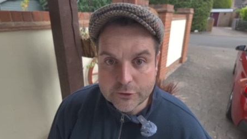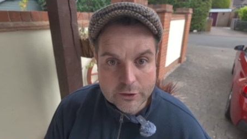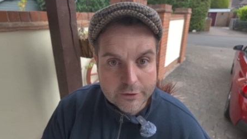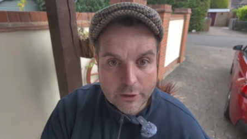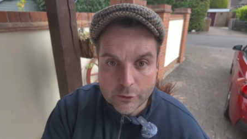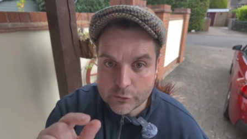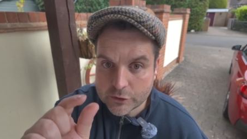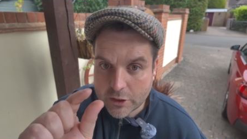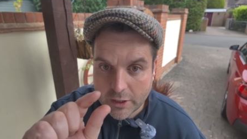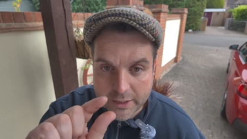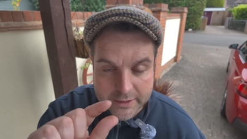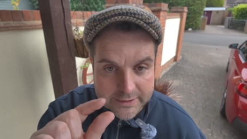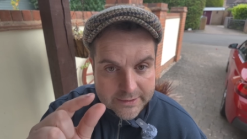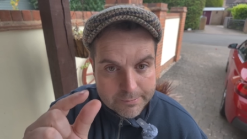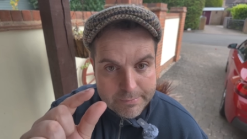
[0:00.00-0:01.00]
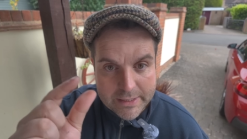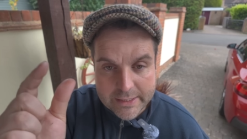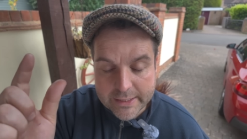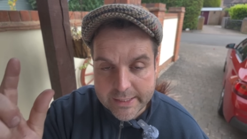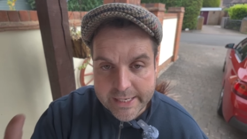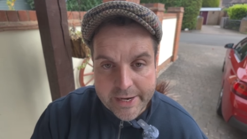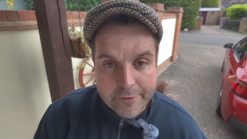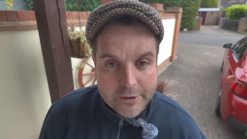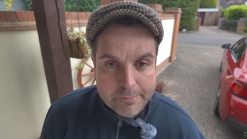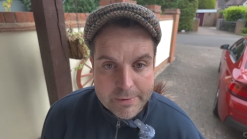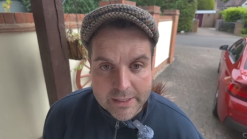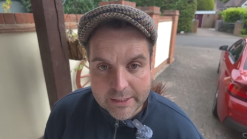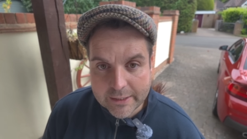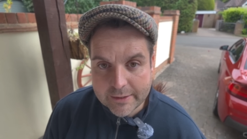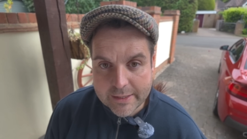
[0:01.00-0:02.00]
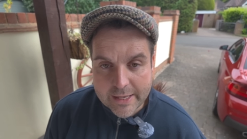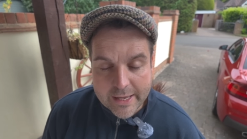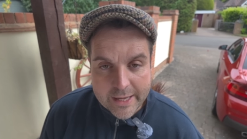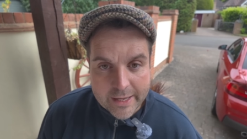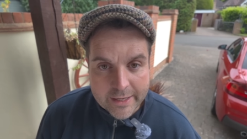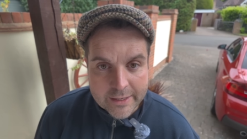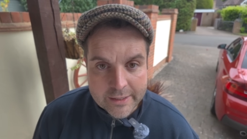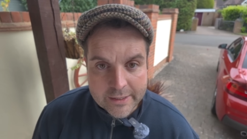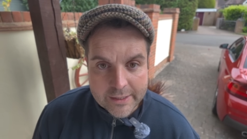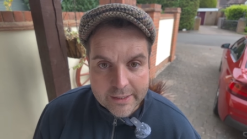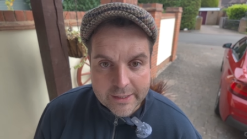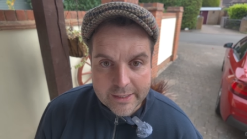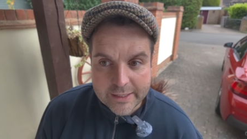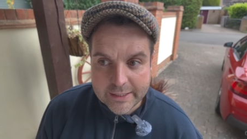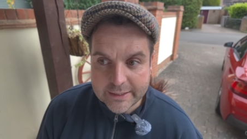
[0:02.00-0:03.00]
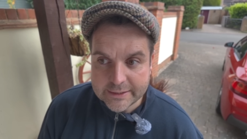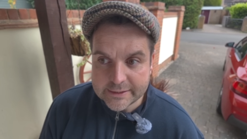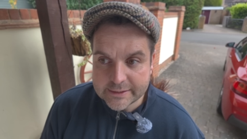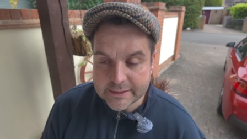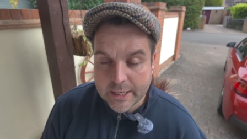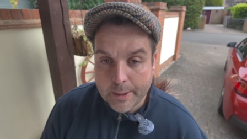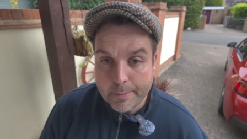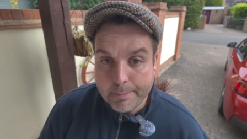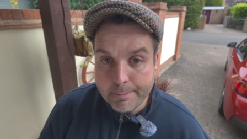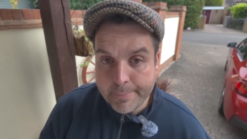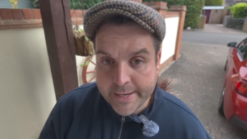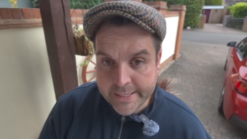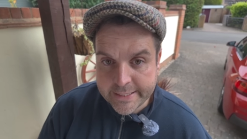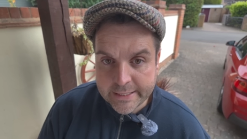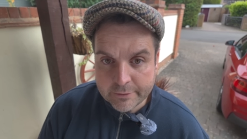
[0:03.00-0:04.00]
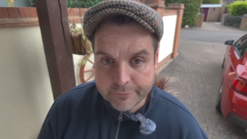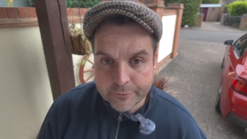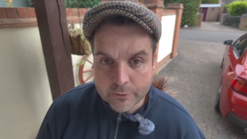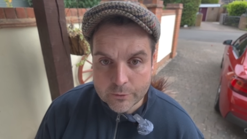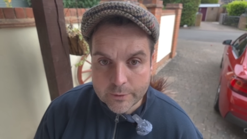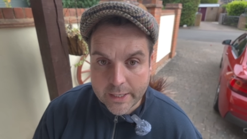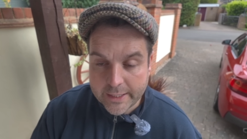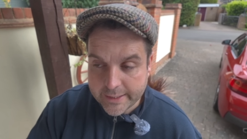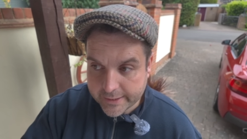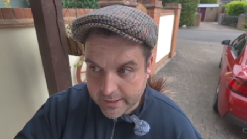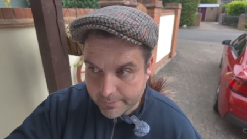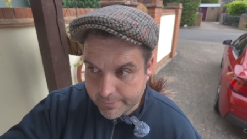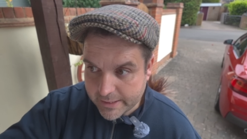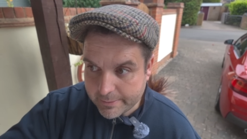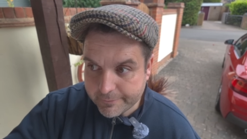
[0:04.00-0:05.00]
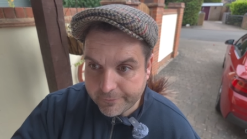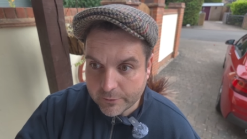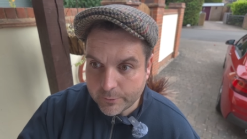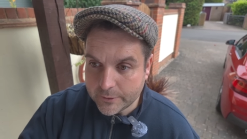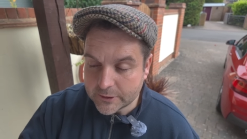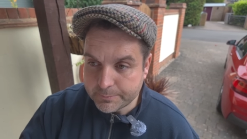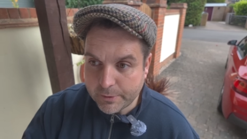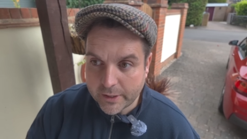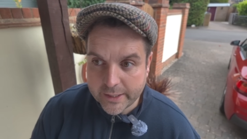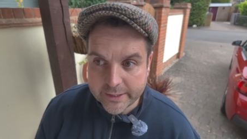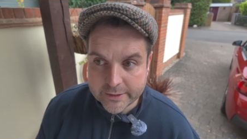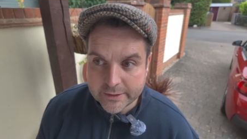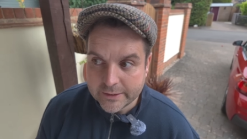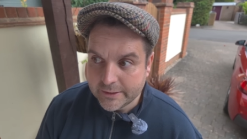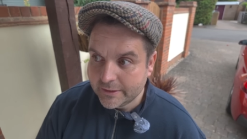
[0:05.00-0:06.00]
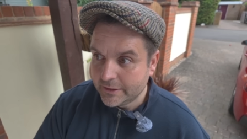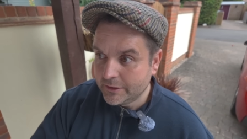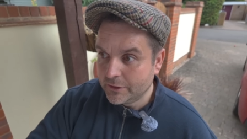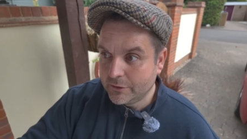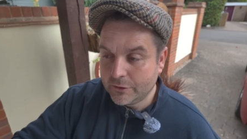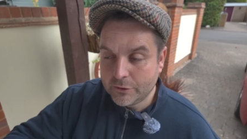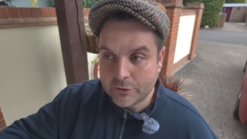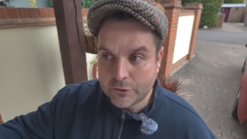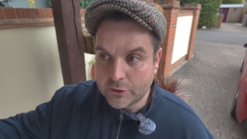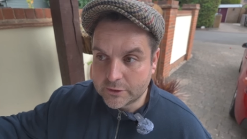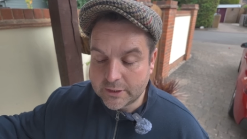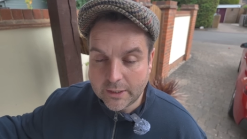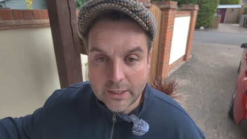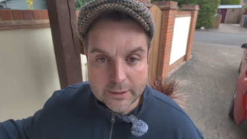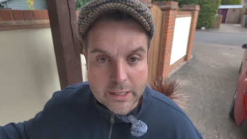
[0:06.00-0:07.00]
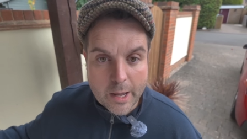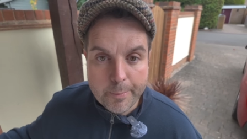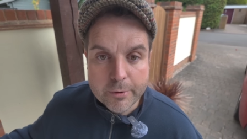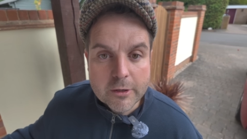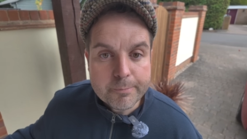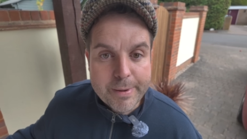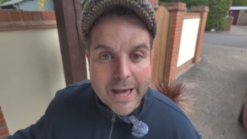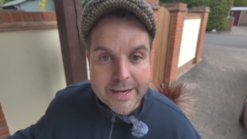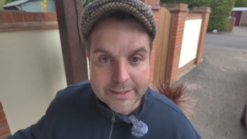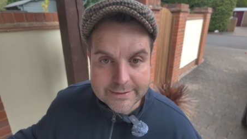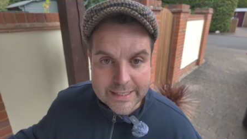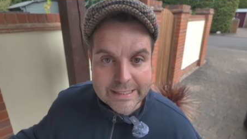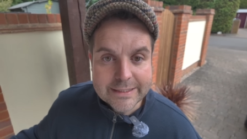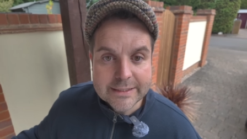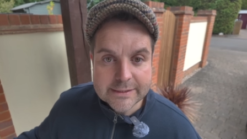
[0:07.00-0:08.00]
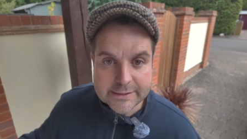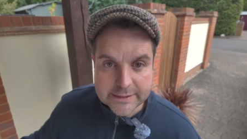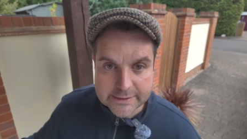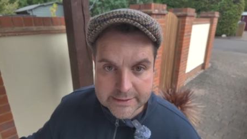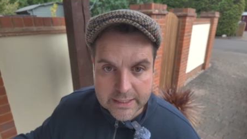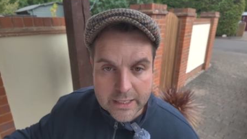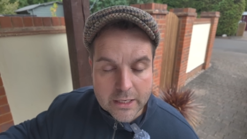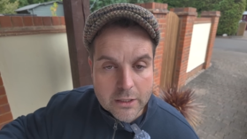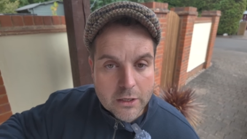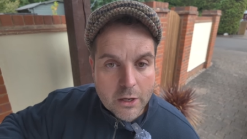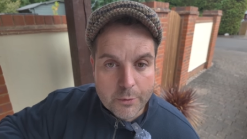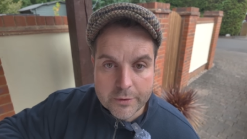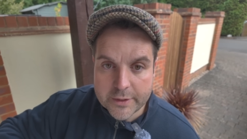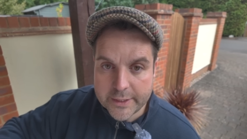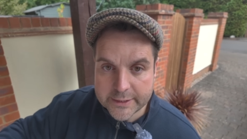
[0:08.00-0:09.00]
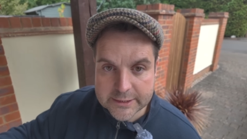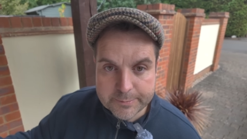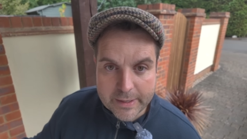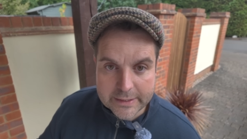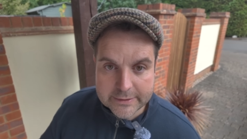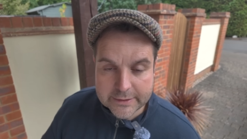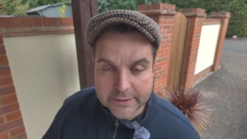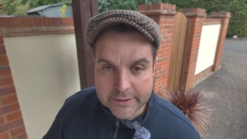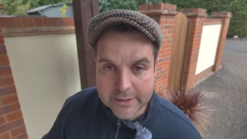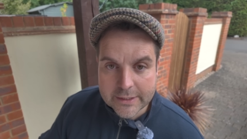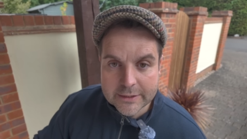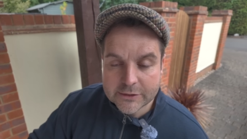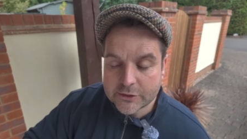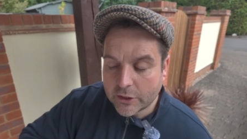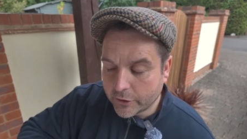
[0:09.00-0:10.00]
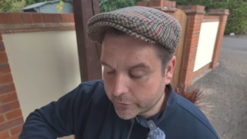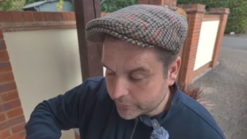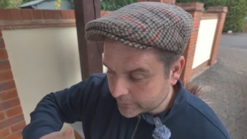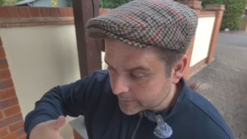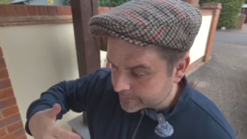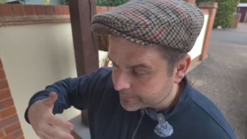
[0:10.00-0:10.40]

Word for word: to those guys, a million here and a million there is meaningful and it can be influenced by just a couple of bad attendances that are lower than expected. So,